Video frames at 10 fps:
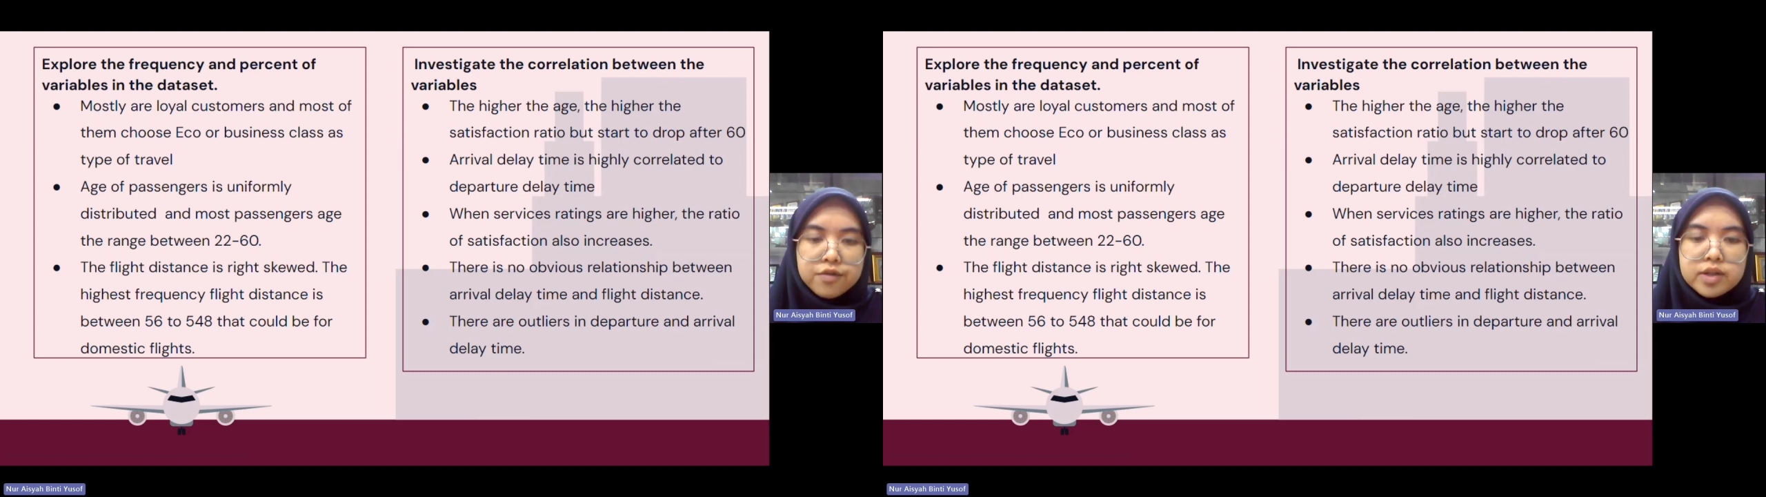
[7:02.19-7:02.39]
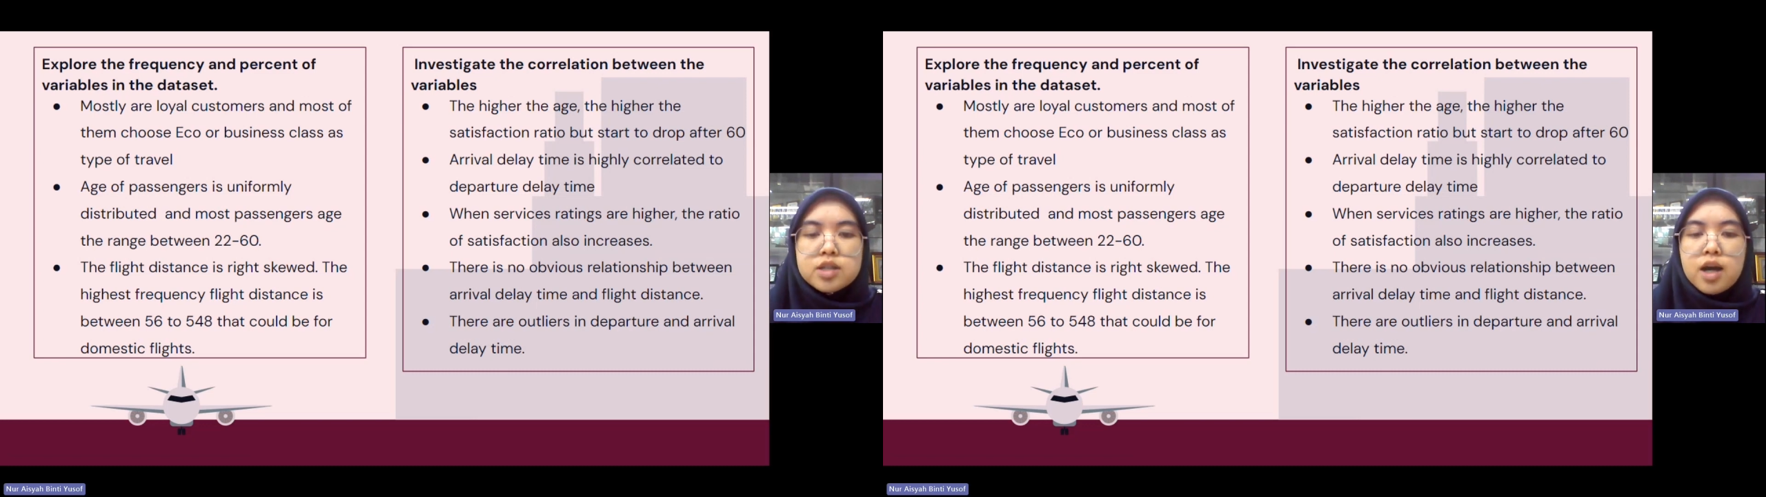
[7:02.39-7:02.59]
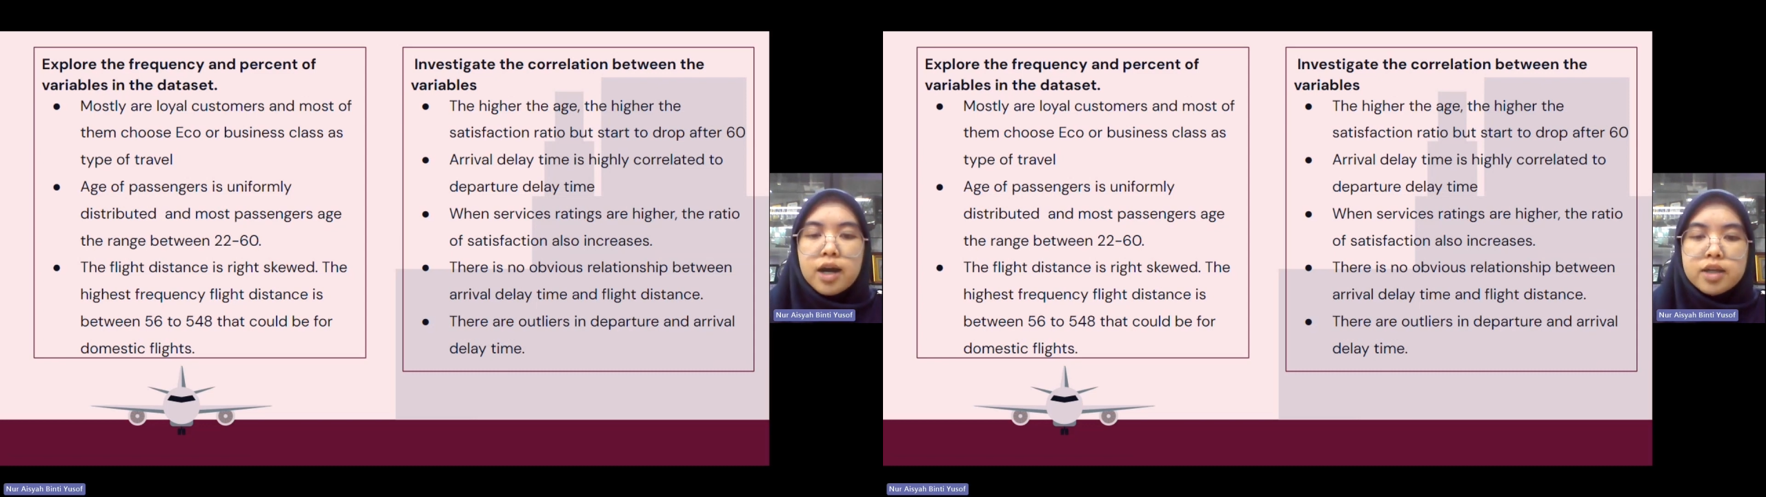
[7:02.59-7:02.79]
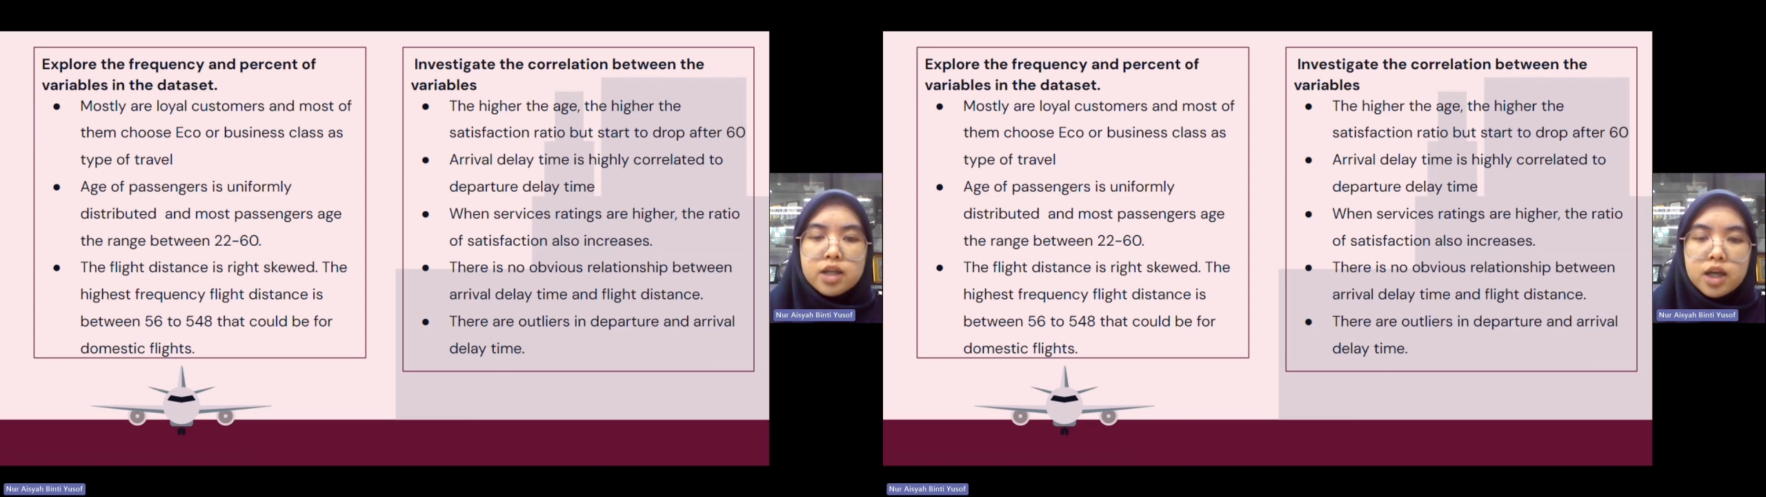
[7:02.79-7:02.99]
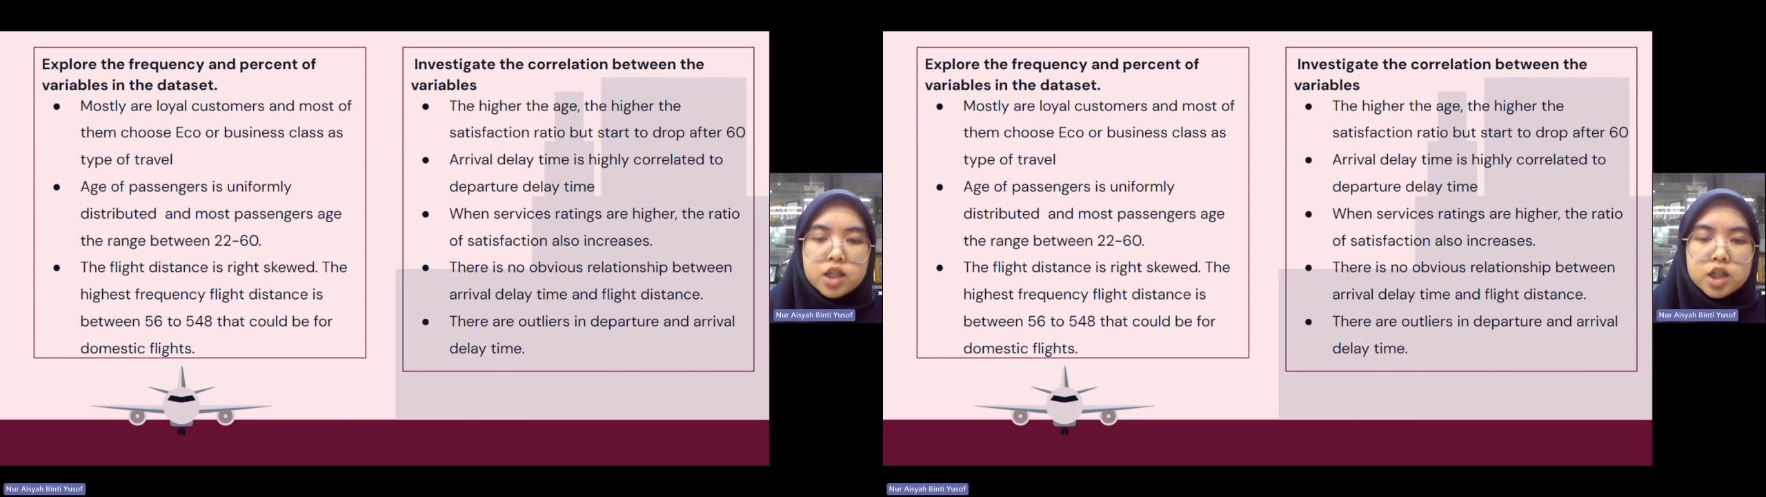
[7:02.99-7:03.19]
First, the higher
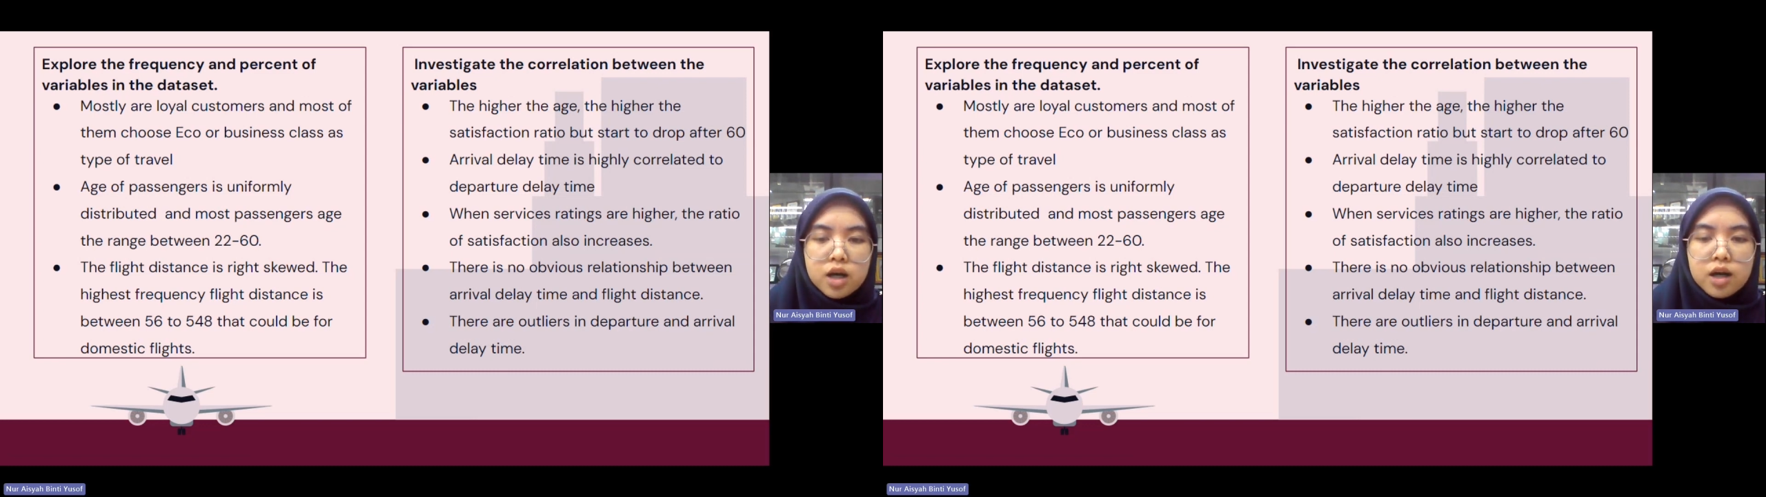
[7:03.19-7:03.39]
the age, the